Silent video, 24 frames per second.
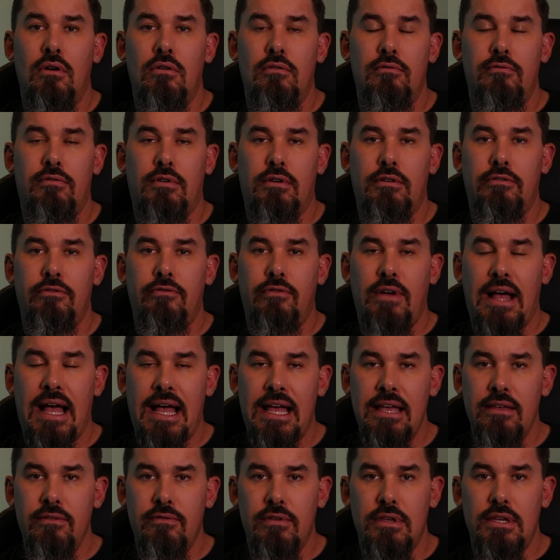over
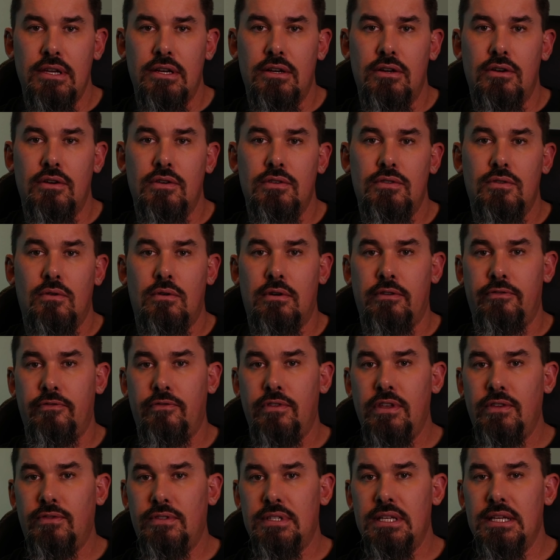5 years or
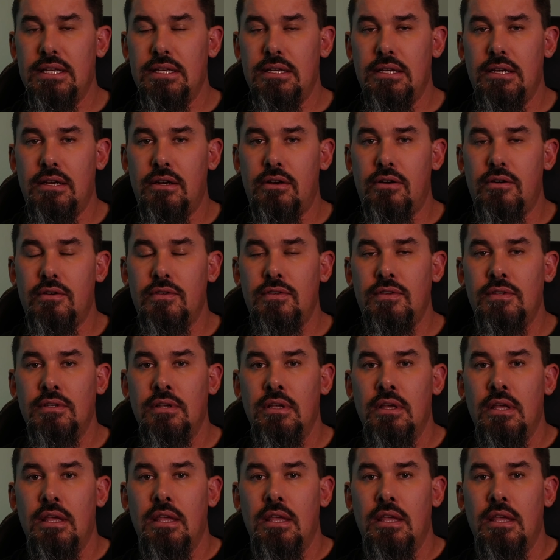15 years,